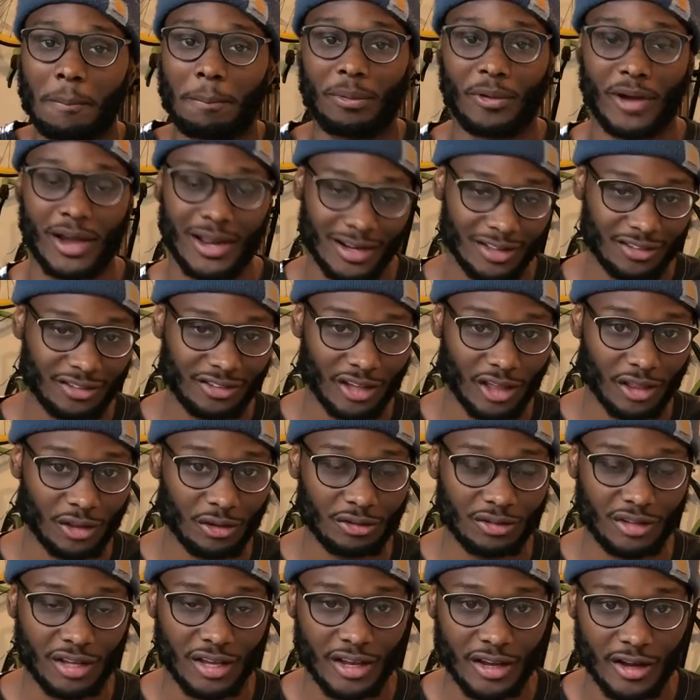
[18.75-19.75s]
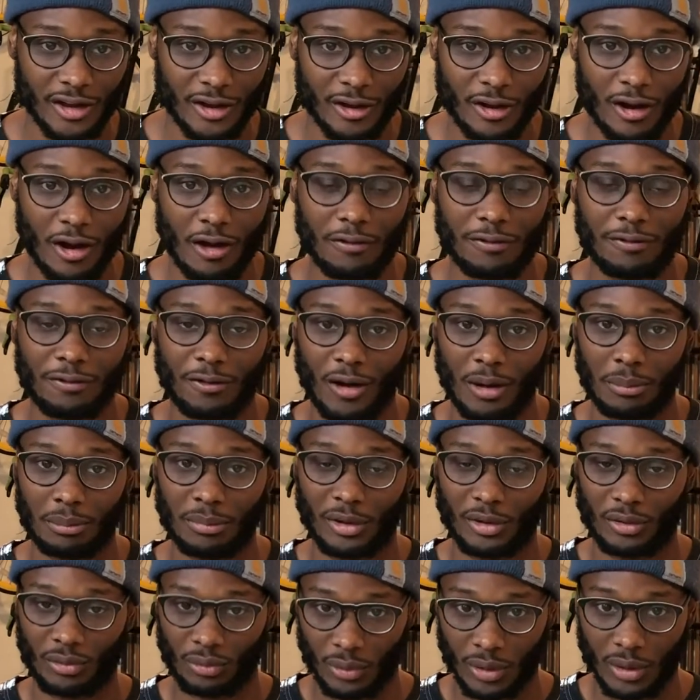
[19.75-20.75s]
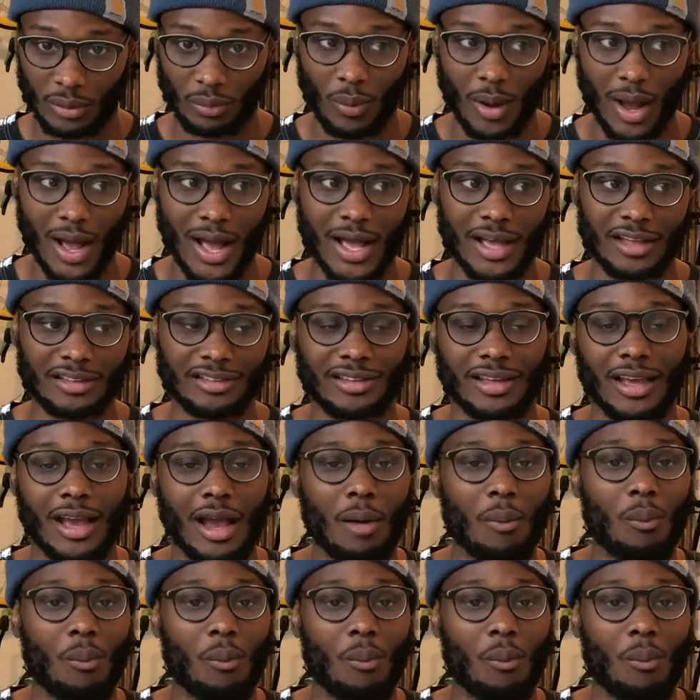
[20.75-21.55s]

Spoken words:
Brandon Sellers here from Gridwise.